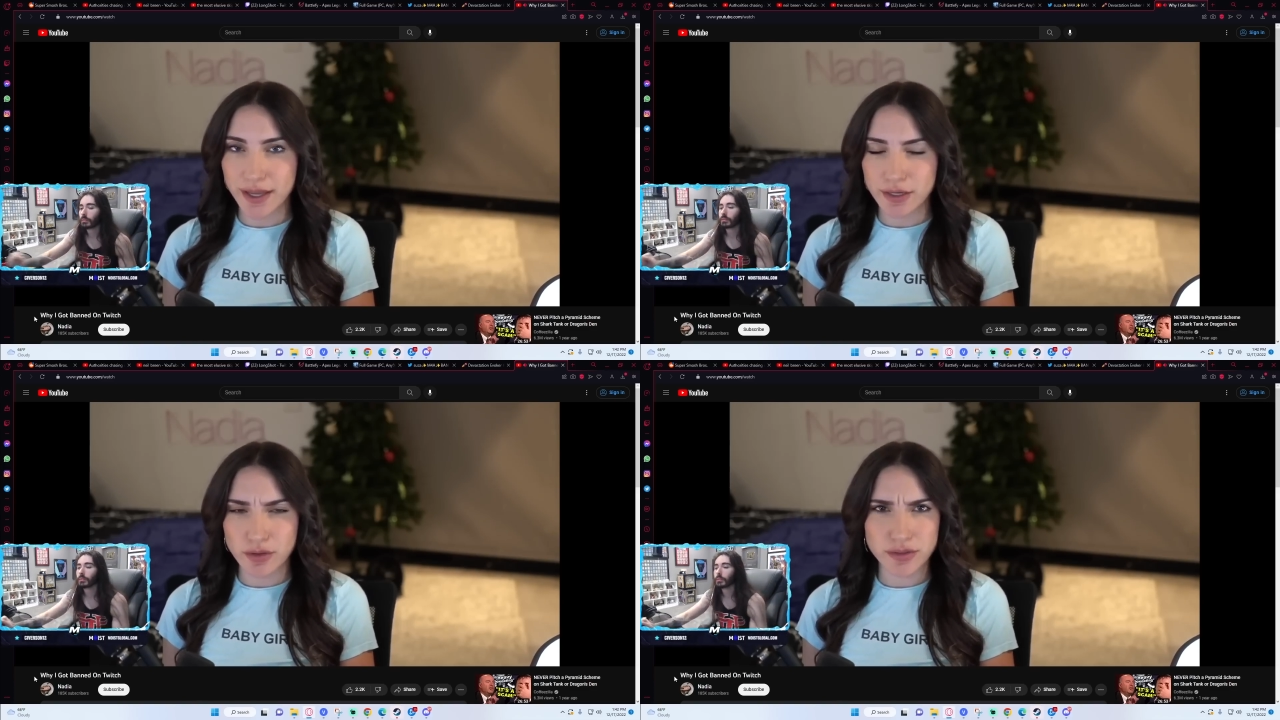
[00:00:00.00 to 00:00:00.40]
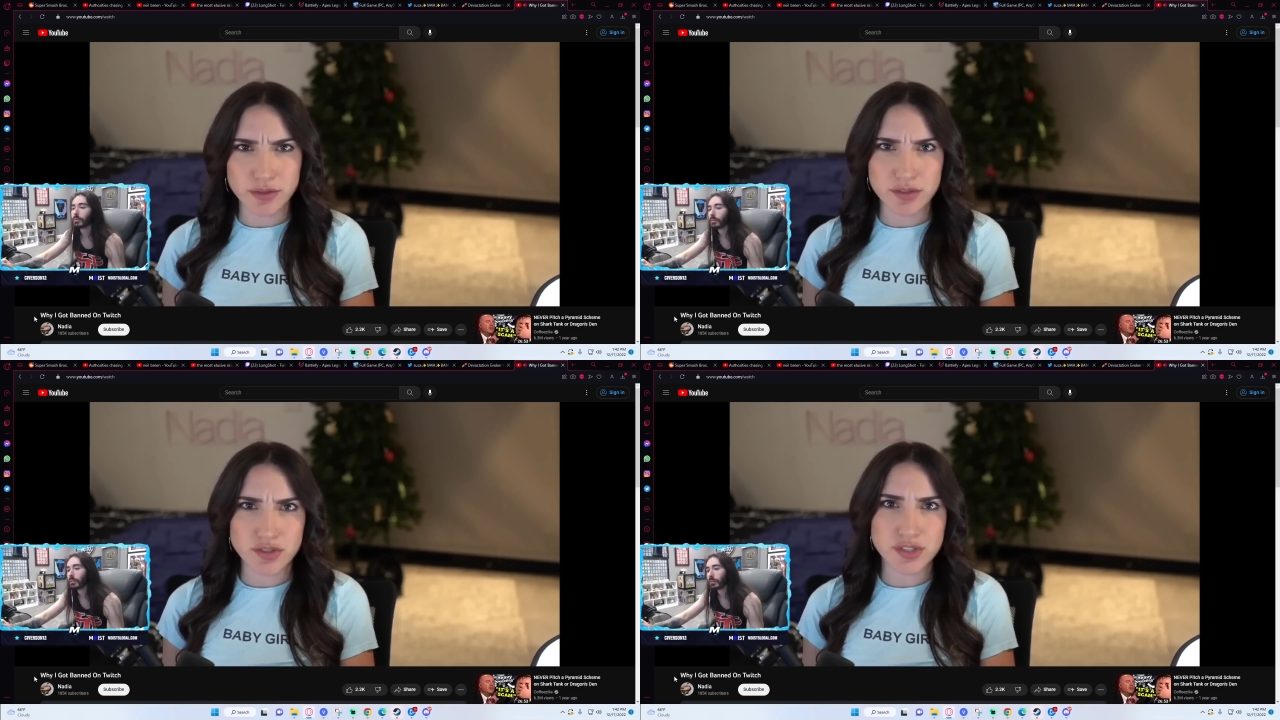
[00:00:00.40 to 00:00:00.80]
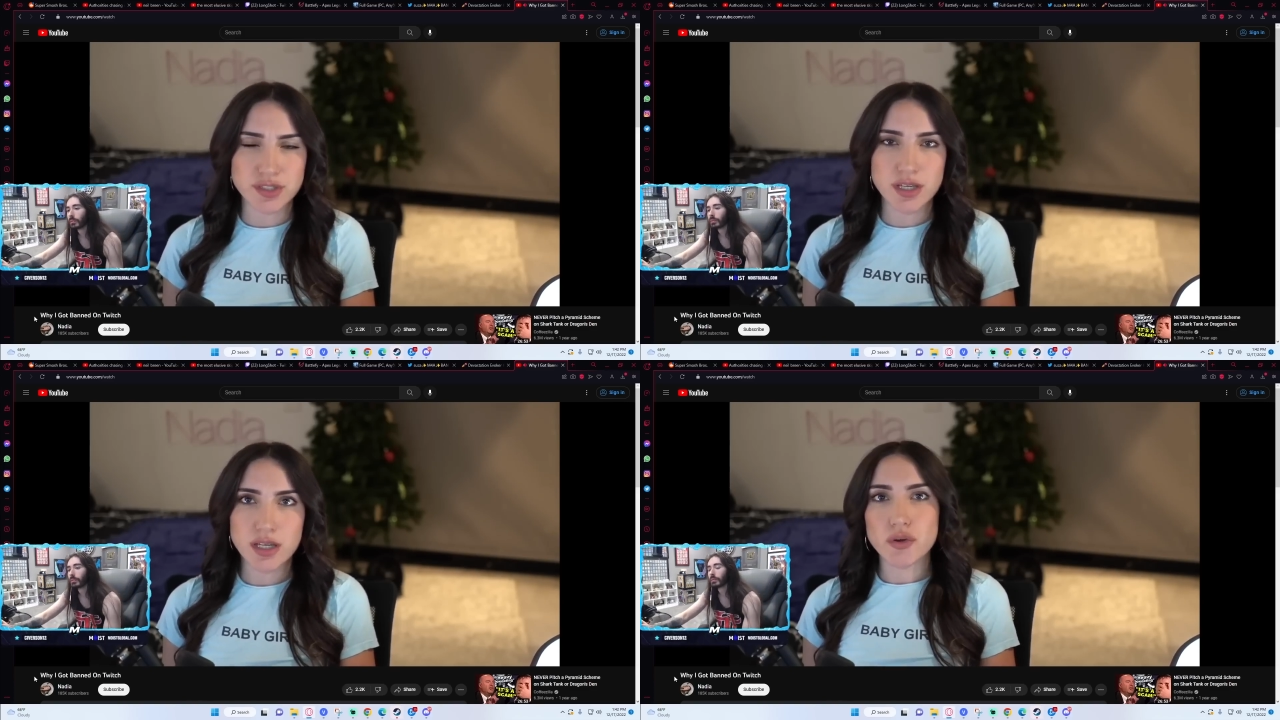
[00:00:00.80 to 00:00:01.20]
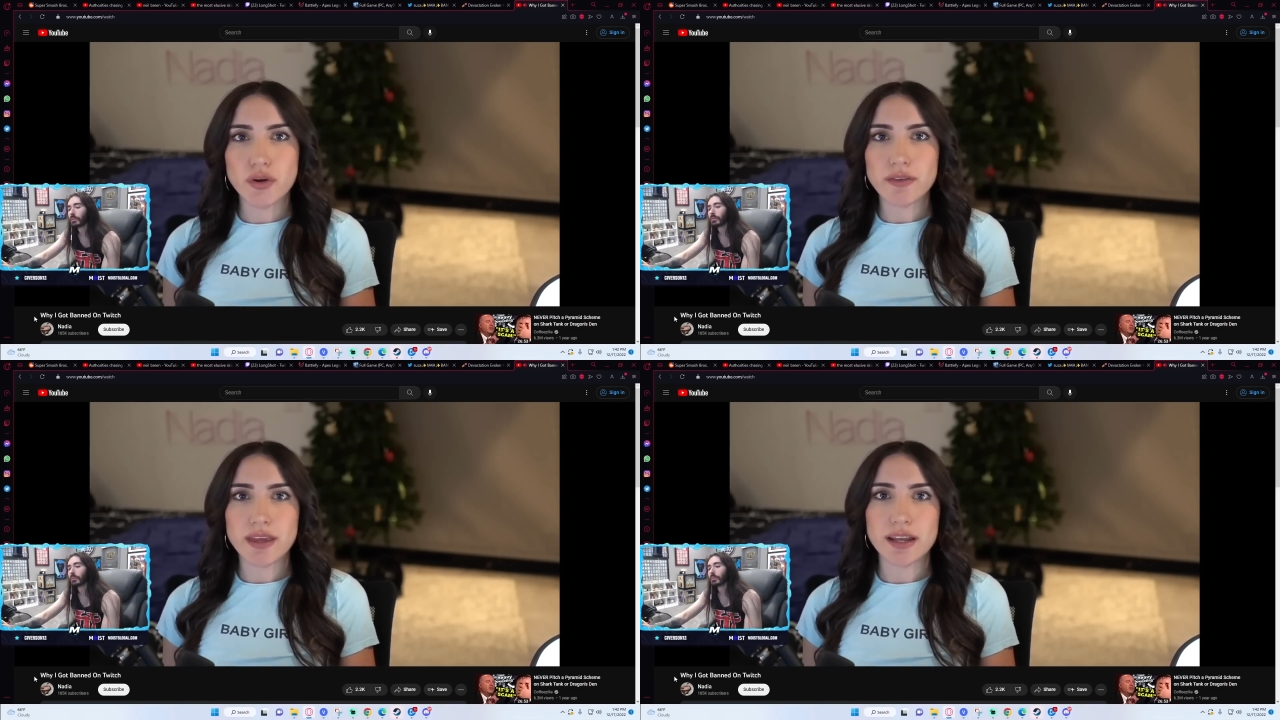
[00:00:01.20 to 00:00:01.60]
I know that there's rumors going
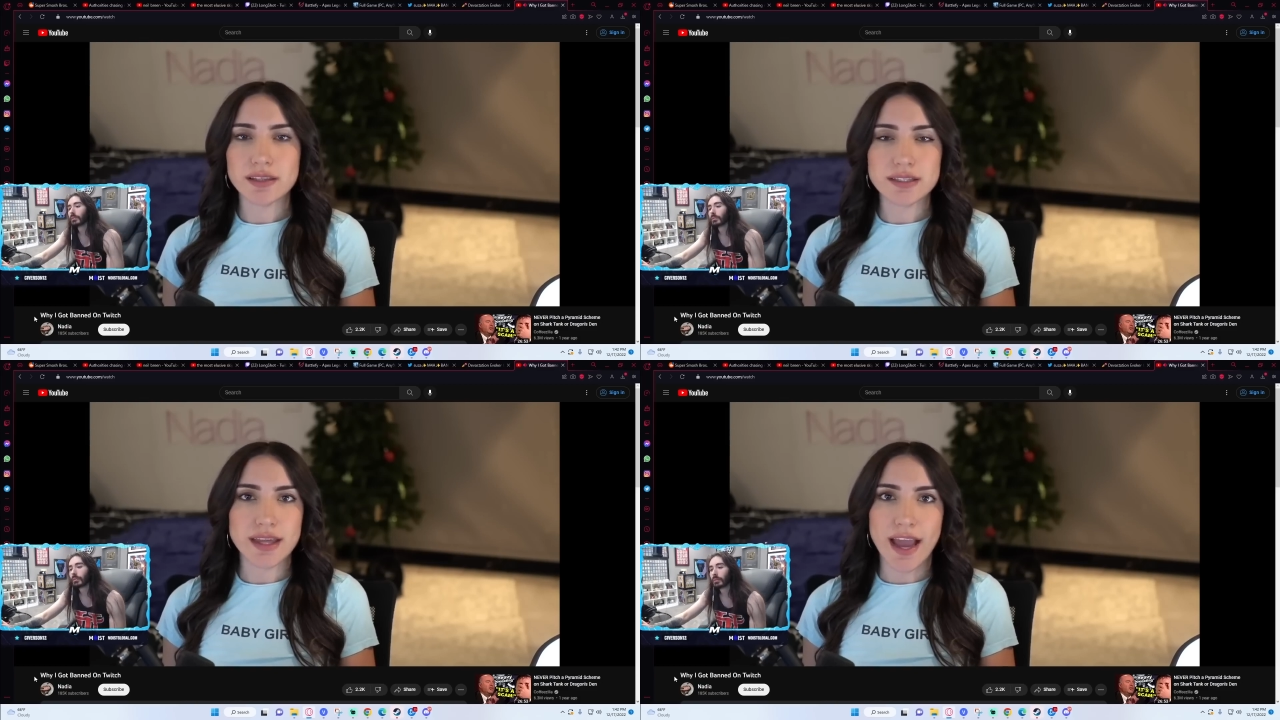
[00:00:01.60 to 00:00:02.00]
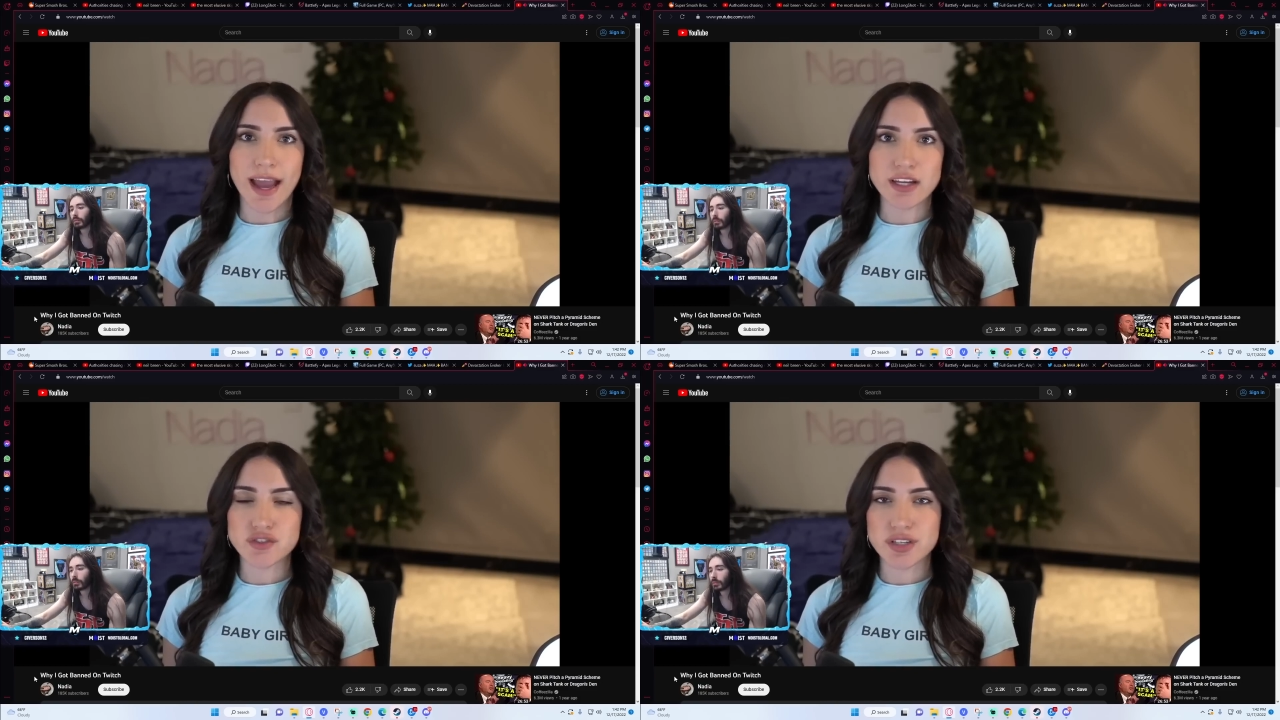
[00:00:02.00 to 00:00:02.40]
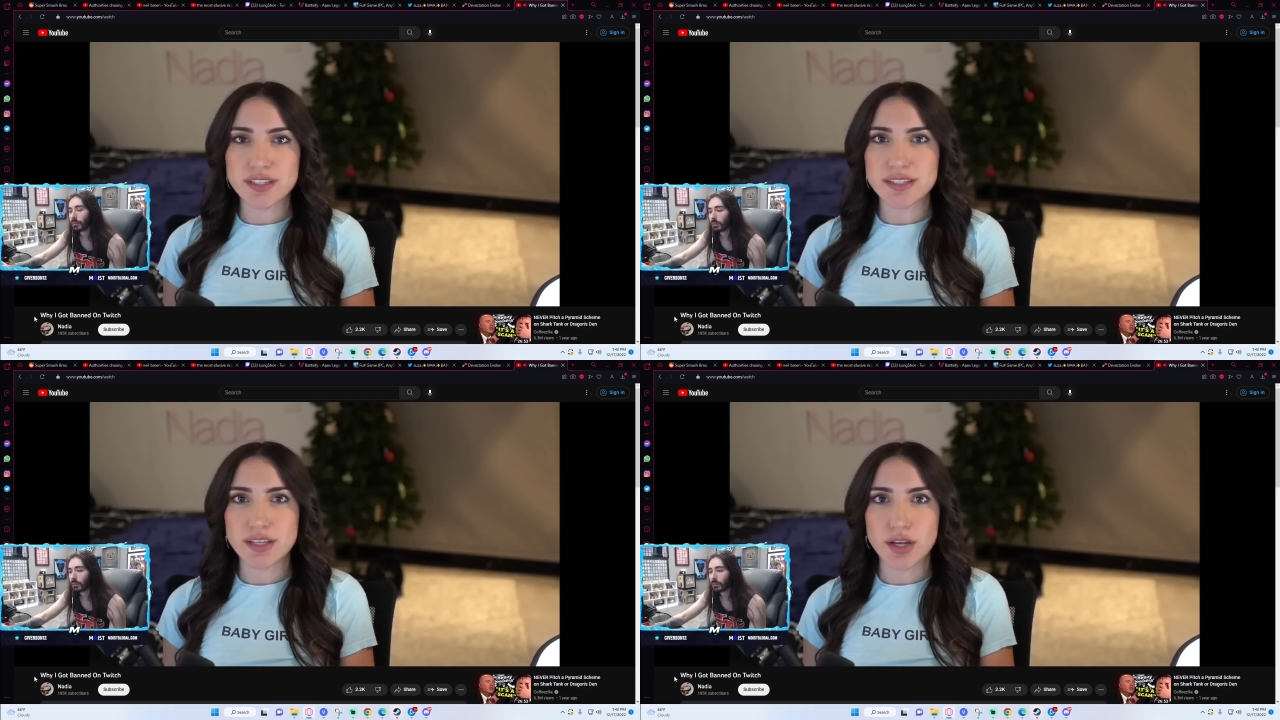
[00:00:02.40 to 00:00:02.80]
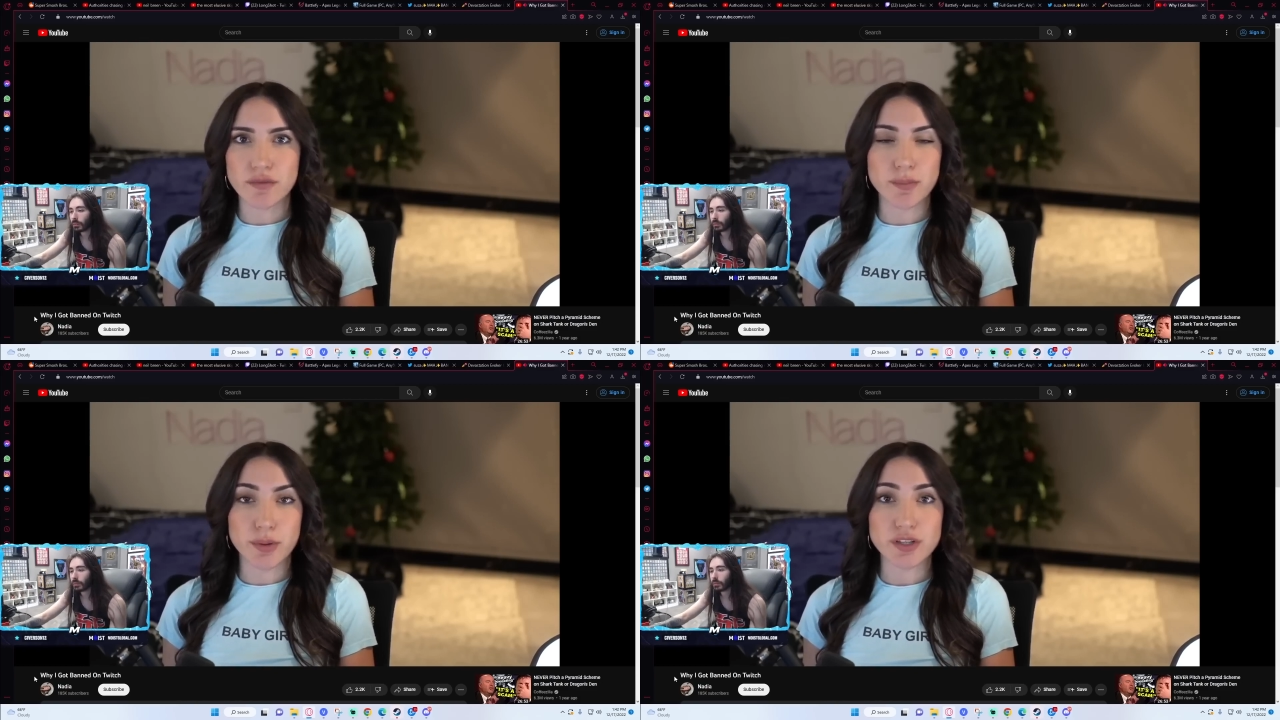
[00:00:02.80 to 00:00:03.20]
around that I leaked the address
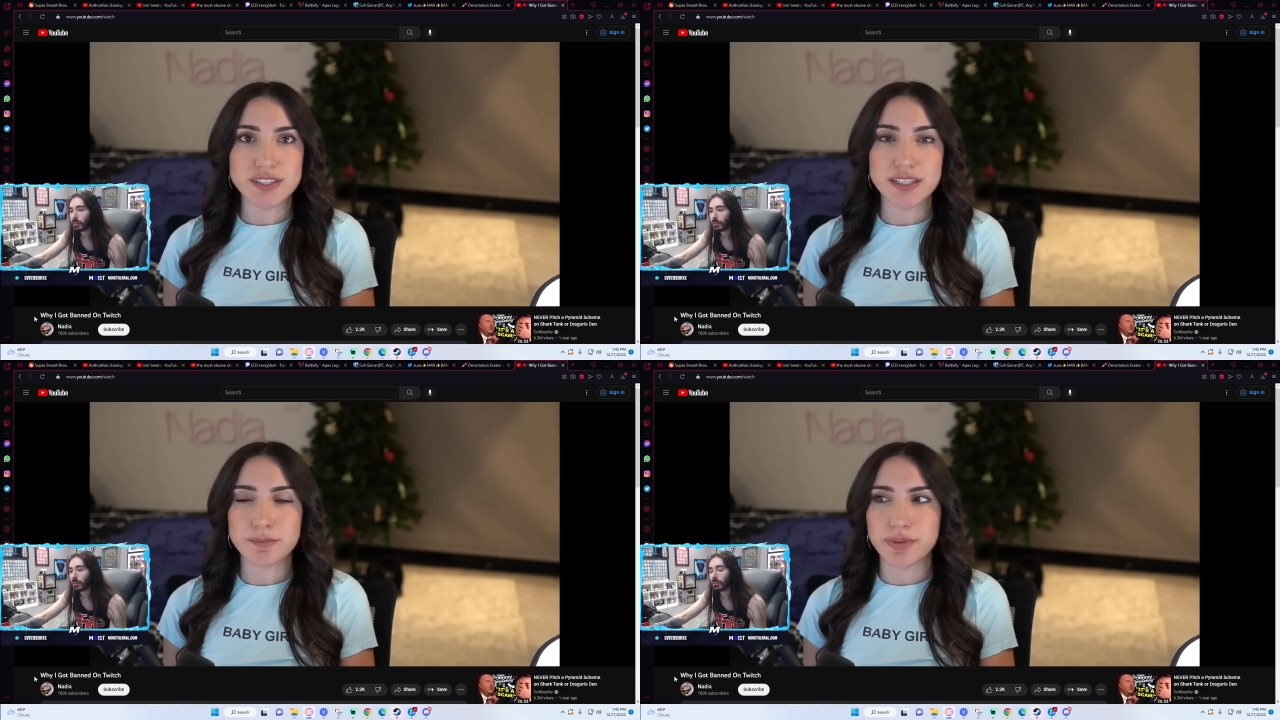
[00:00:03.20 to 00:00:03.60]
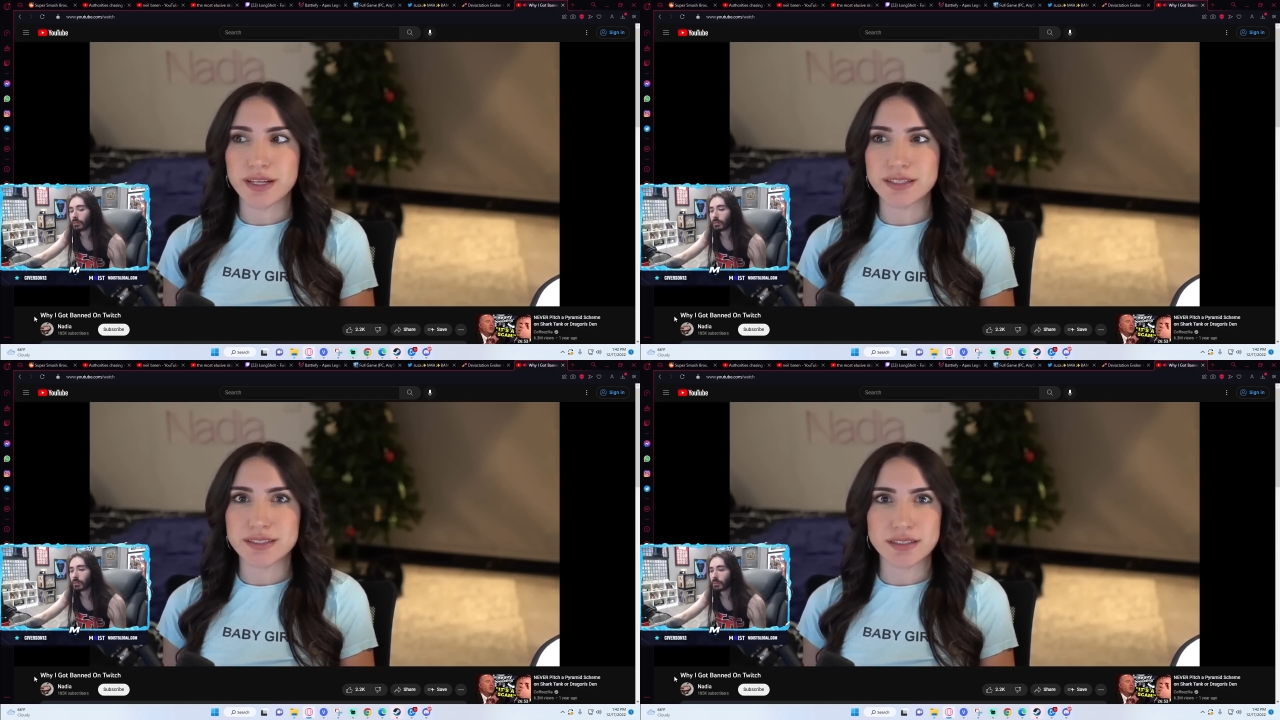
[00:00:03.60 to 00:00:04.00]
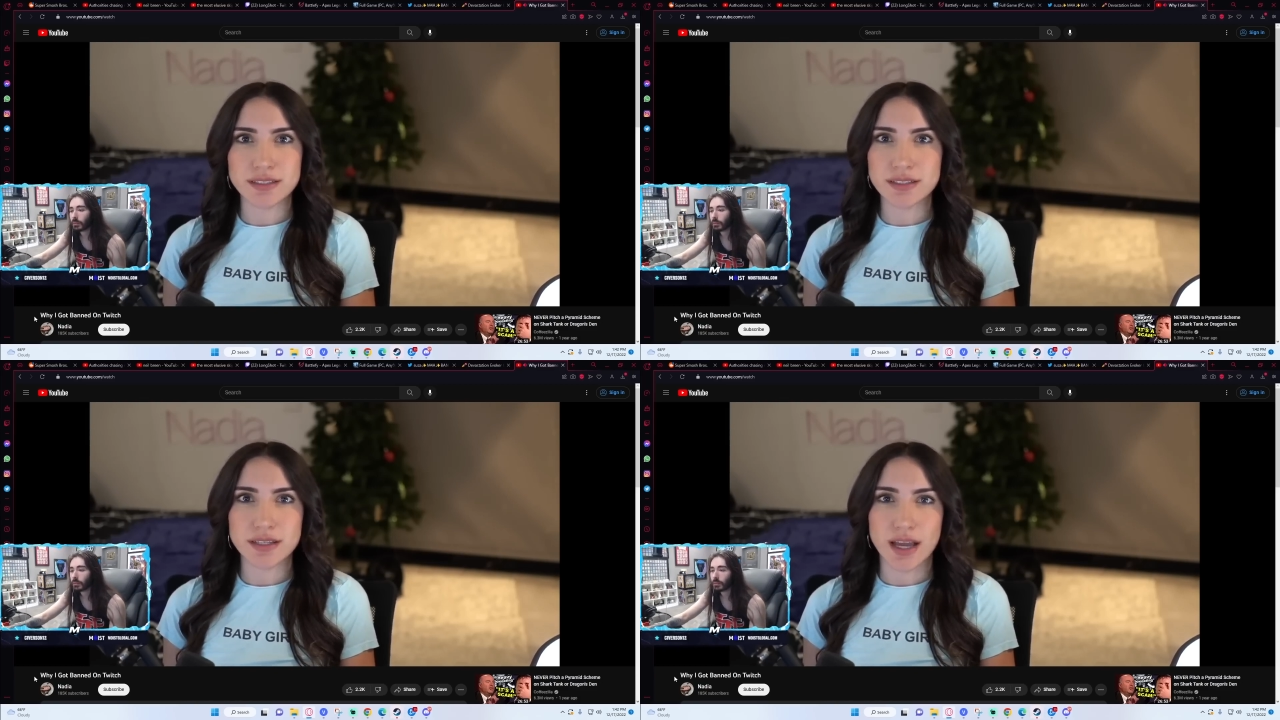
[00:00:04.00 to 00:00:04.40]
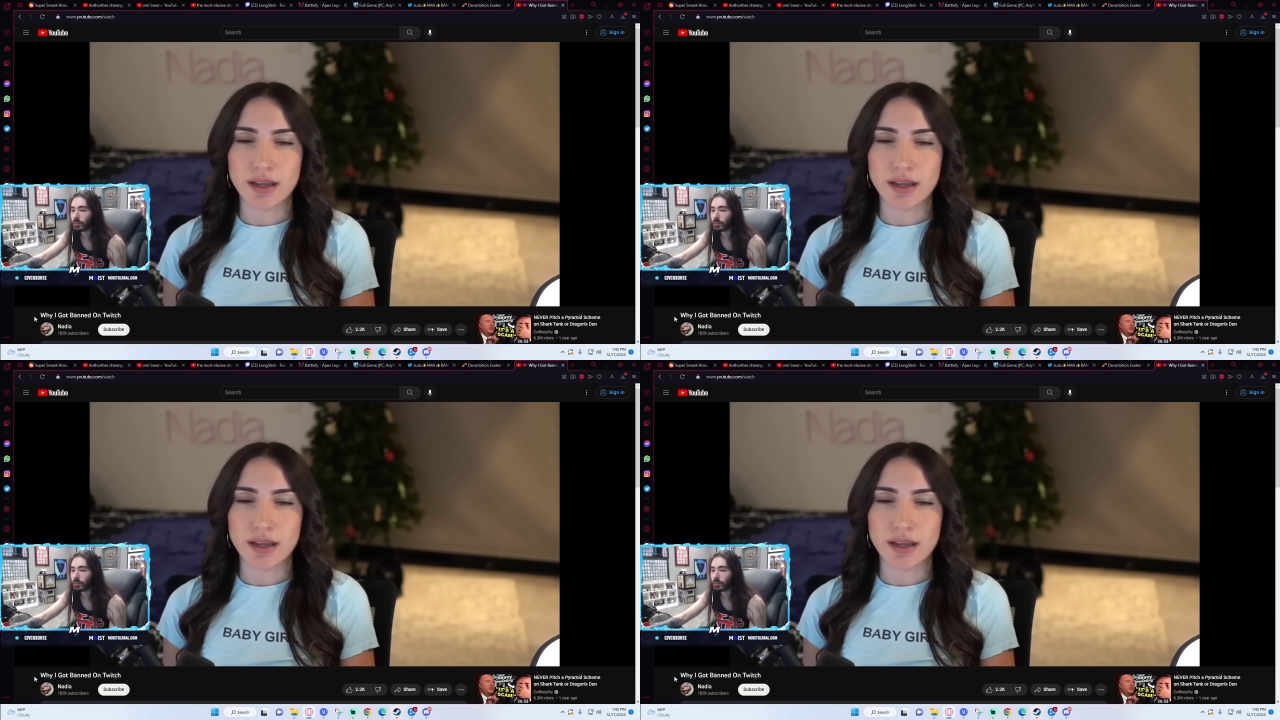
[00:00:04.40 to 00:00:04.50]
of the person, but I didn't.